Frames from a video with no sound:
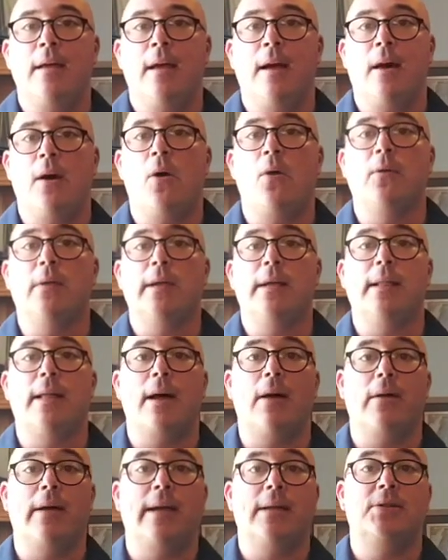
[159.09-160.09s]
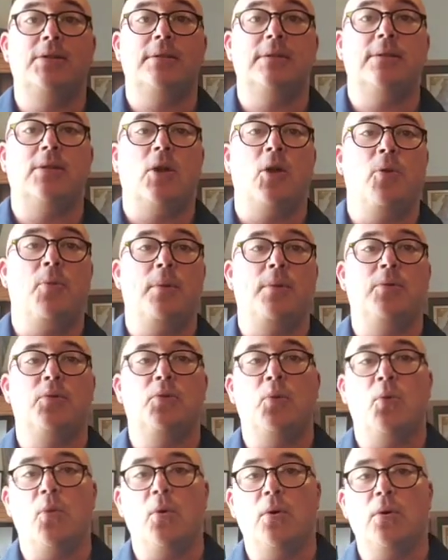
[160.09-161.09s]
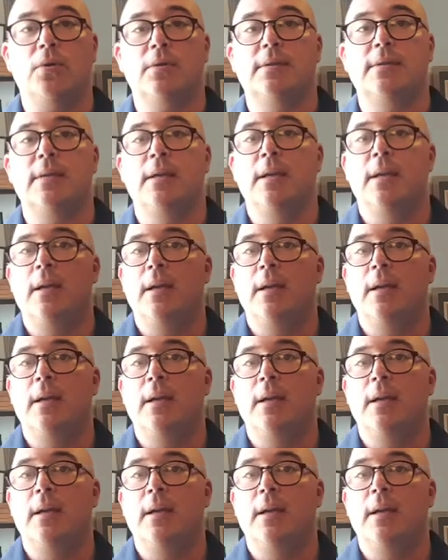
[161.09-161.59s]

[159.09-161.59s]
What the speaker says: Only allow agents to open doors.